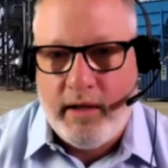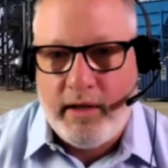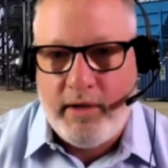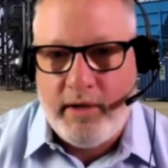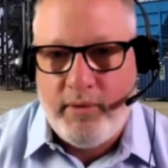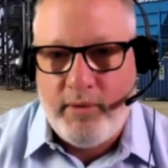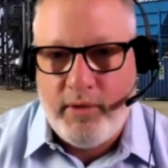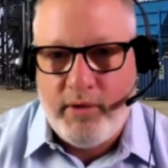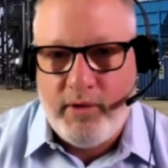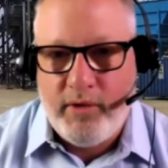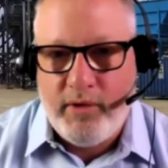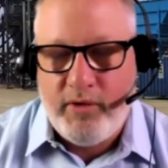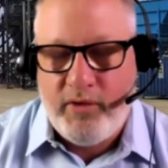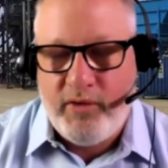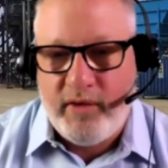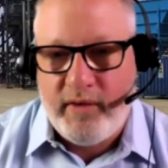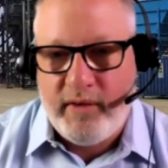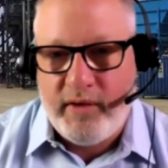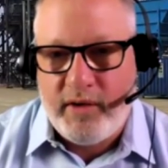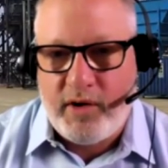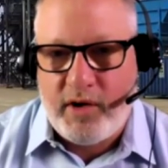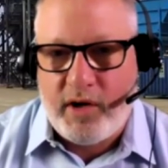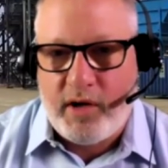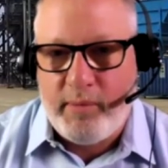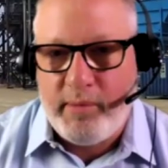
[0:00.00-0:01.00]
You're
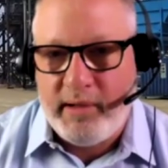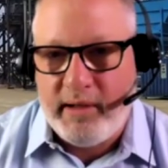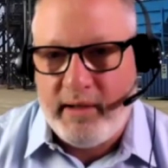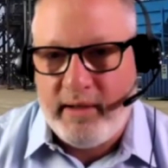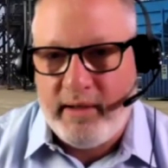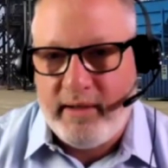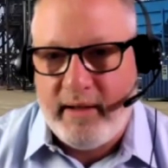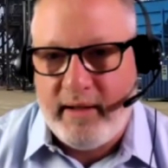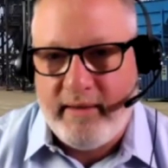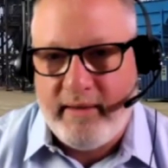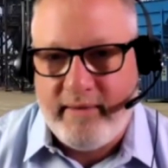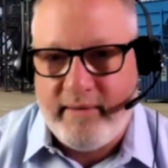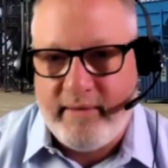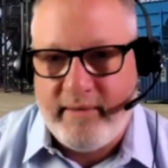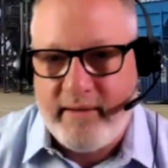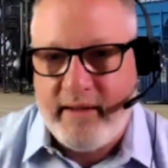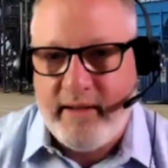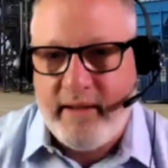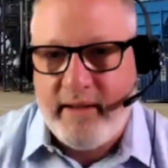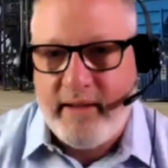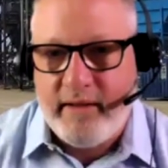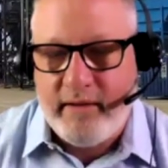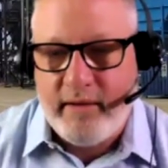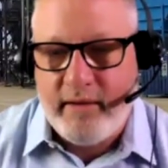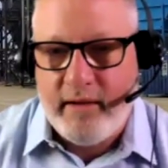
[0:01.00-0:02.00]
reducing the carbon
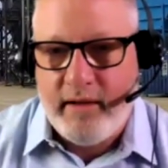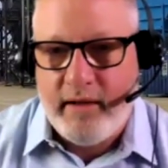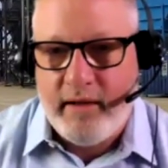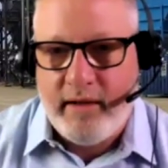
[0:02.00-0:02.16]
intensity,